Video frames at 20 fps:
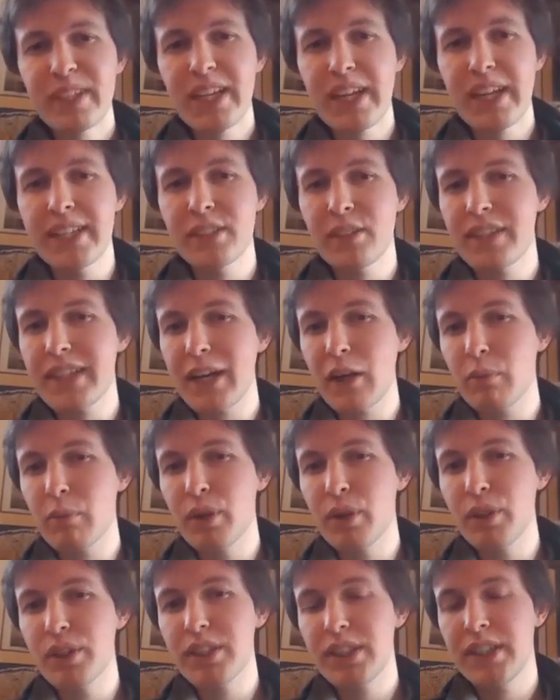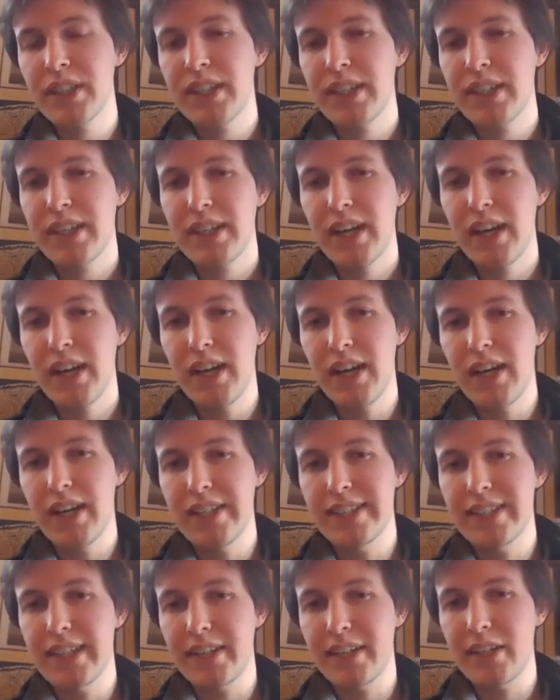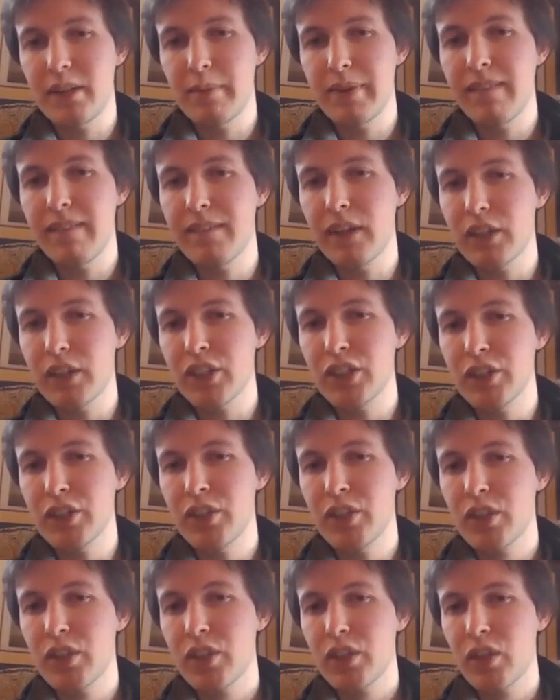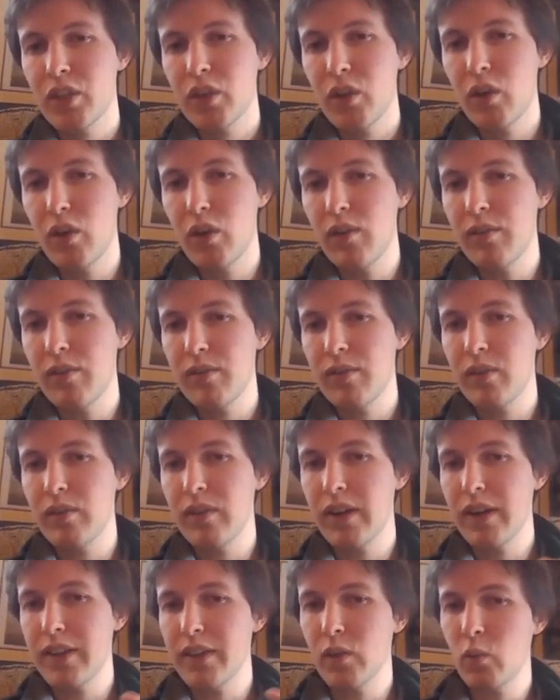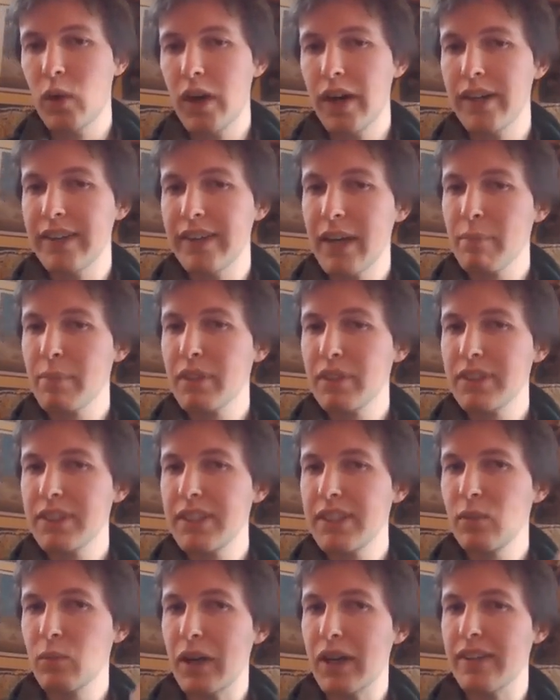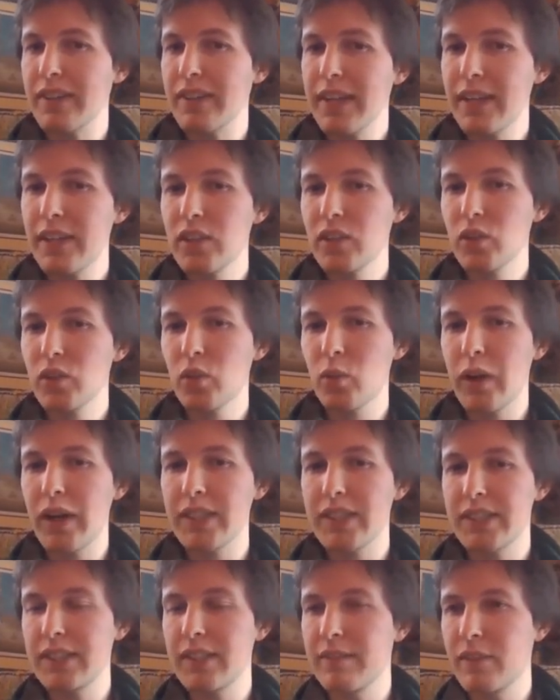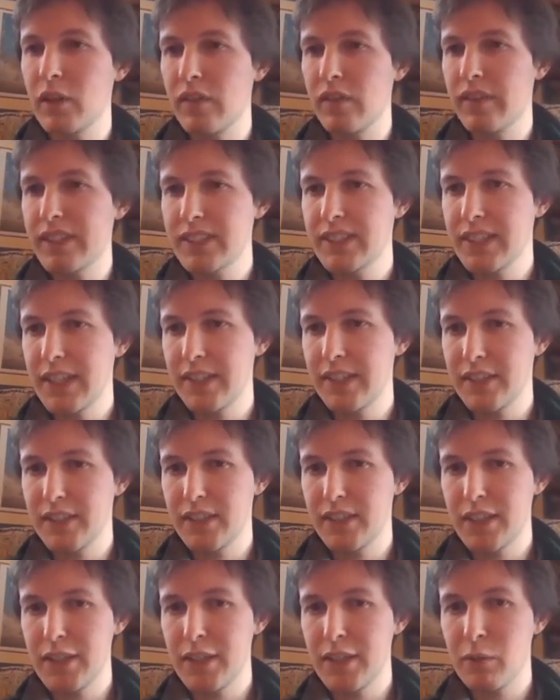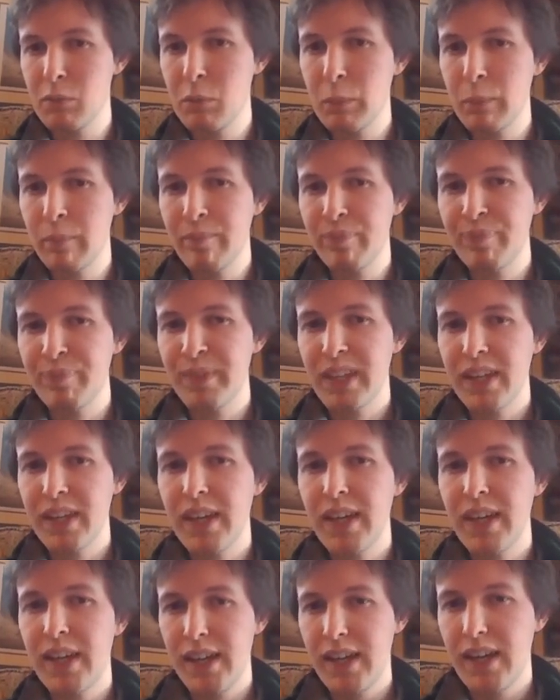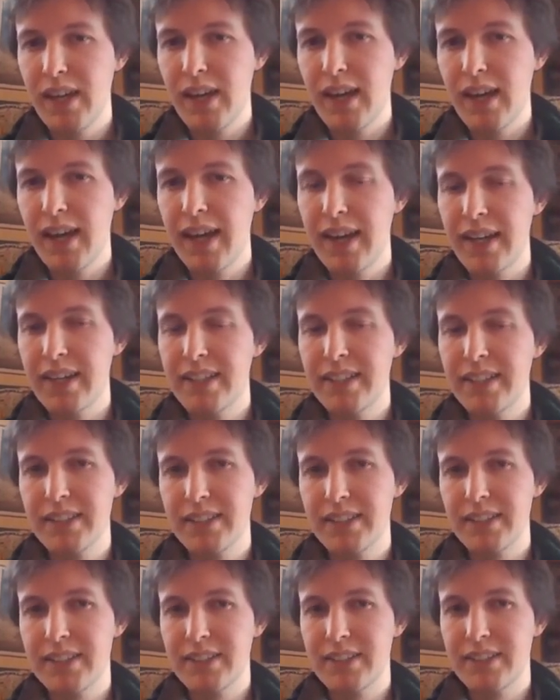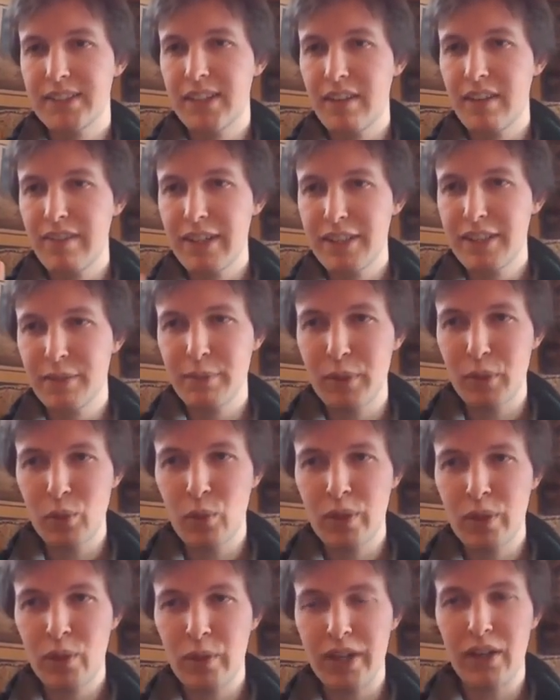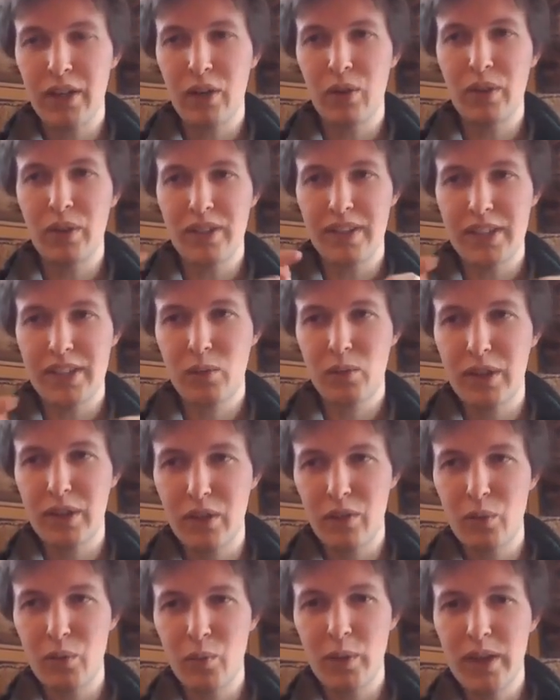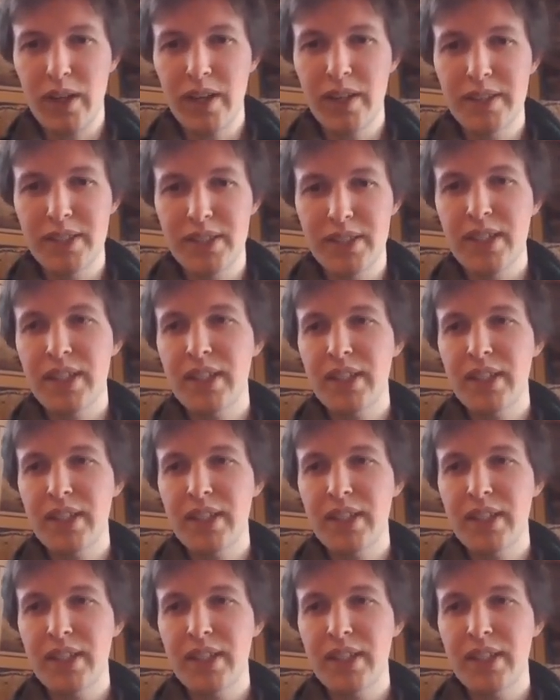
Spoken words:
And so the output is then going to be a function of either y at capital T, y at the end, or y is the evolving state t. And I realize I've been talking quite a lot, and that's quite a lot of words.